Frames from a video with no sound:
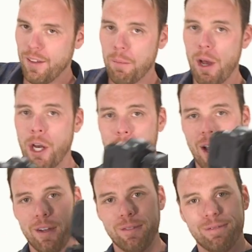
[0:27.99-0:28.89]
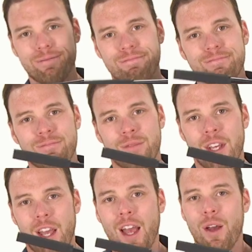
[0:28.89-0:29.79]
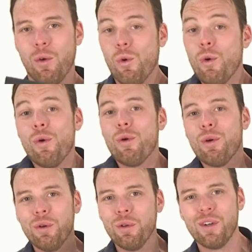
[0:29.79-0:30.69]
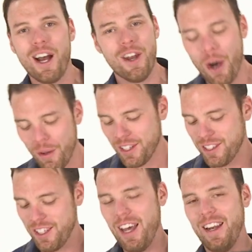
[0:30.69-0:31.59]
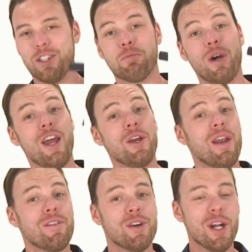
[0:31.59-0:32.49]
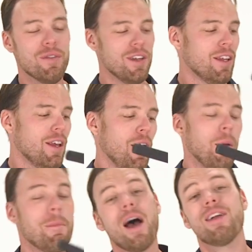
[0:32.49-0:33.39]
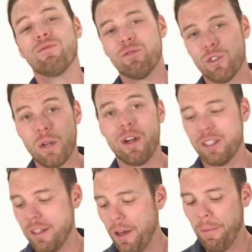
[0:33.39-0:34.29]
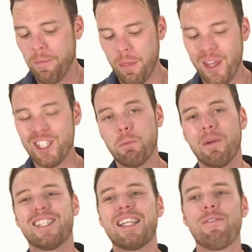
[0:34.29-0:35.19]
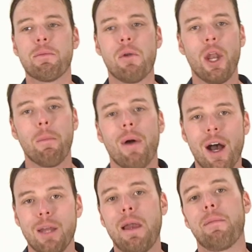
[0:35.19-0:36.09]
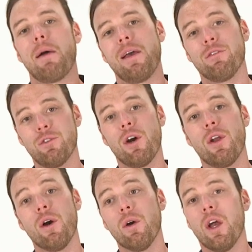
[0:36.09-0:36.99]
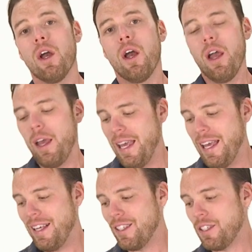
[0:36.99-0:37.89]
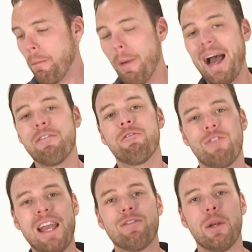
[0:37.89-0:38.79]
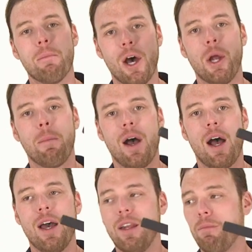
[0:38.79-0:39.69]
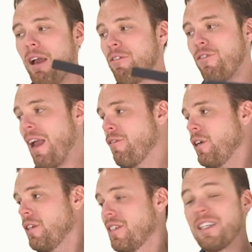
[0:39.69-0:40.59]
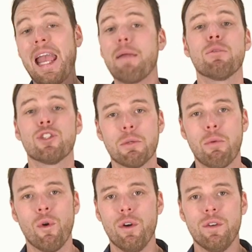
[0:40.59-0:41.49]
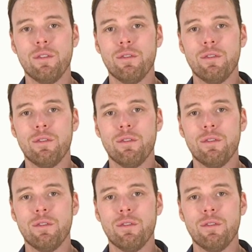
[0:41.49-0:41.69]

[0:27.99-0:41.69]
a monopod. Ooh, I know, it's exciting, it's brand new, never heard of it. But seriously though, this specific monopod made by Manfrotto is my favorite monopod, my favorite camera support,